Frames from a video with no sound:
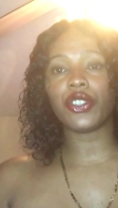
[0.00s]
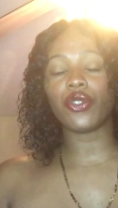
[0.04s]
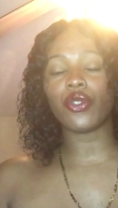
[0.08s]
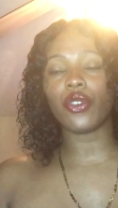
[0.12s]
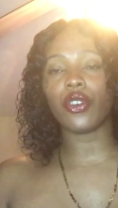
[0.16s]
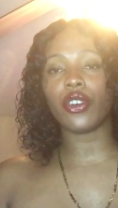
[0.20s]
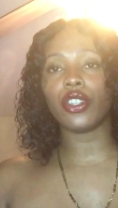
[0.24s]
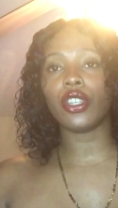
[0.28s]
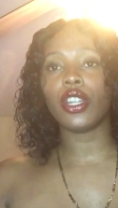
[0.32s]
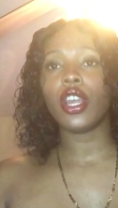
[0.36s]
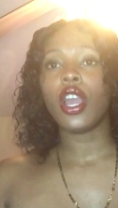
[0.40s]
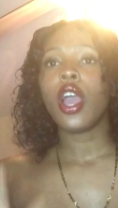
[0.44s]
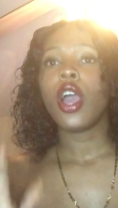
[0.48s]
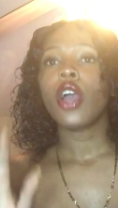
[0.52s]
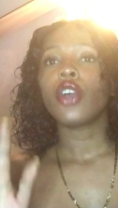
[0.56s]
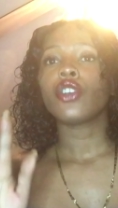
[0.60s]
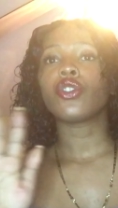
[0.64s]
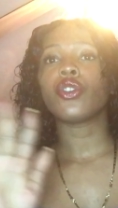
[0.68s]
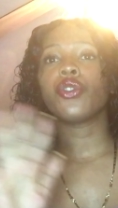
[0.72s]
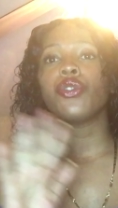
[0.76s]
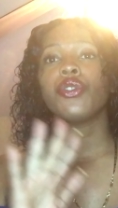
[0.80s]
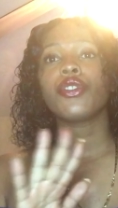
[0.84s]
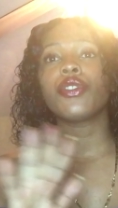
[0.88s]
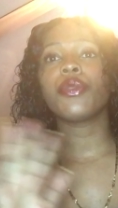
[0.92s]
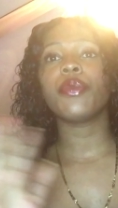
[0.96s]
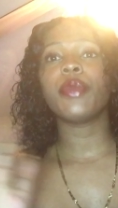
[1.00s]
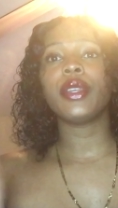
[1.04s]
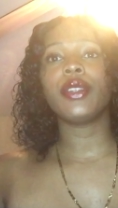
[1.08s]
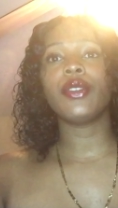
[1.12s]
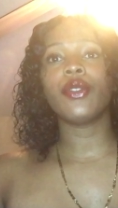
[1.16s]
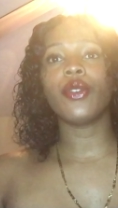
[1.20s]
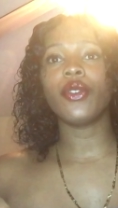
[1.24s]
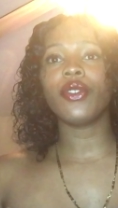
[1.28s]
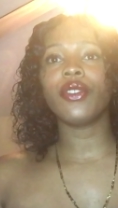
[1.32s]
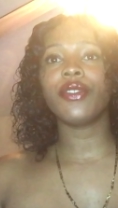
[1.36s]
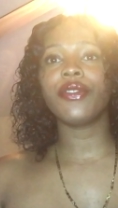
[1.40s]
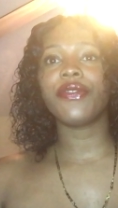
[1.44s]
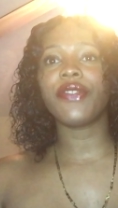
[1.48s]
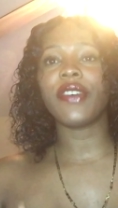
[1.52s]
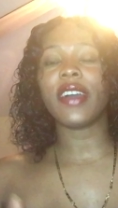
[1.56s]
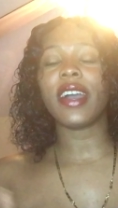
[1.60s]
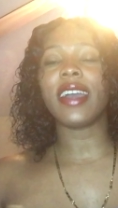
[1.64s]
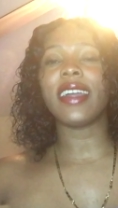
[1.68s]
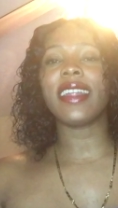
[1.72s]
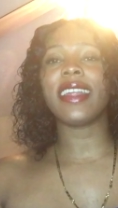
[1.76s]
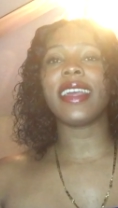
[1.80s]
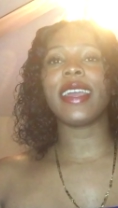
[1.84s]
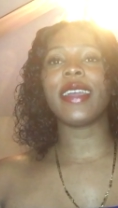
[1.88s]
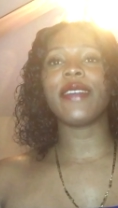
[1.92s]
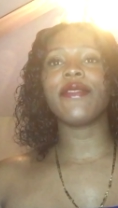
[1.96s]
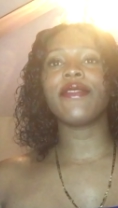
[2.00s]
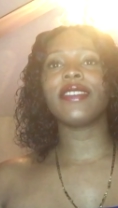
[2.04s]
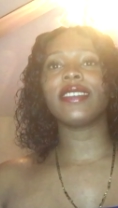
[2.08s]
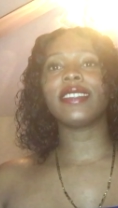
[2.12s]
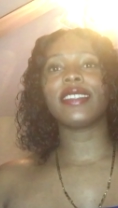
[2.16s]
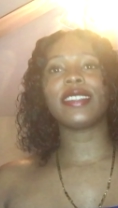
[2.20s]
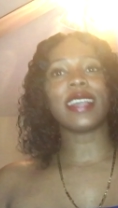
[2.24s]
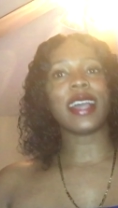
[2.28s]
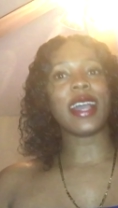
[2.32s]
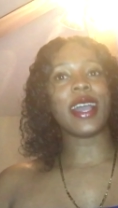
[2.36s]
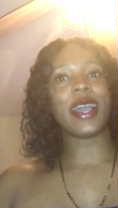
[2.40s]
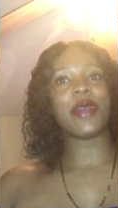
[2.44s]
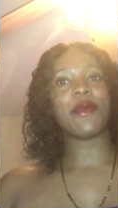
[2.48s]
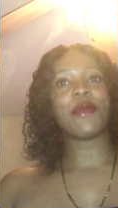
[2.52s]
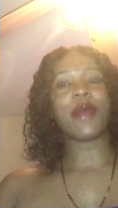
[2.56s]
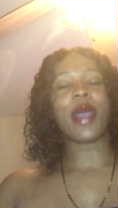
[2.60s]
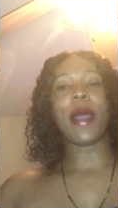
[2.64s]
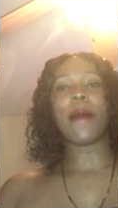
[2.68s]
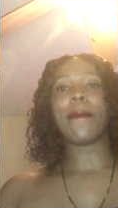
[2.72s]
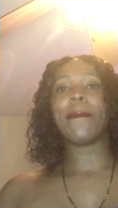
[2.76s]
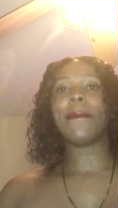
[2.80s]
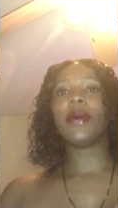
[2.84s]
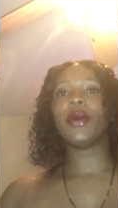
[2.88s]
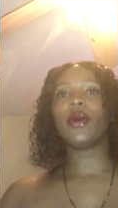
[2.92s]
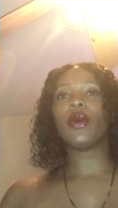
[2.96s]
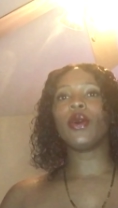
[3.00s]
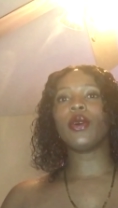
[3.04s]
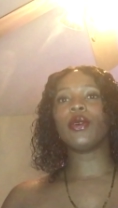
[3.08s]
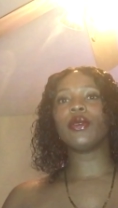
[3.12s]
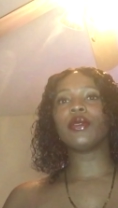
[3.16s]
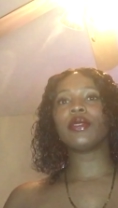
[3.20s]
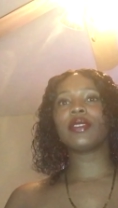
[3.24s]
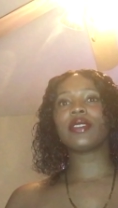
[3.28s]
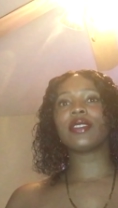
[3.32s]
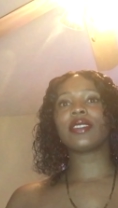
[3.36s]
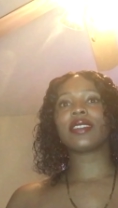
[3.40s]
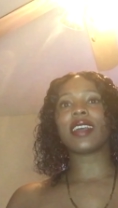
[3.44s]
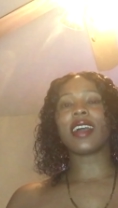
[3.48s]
on so you can be notified every time I post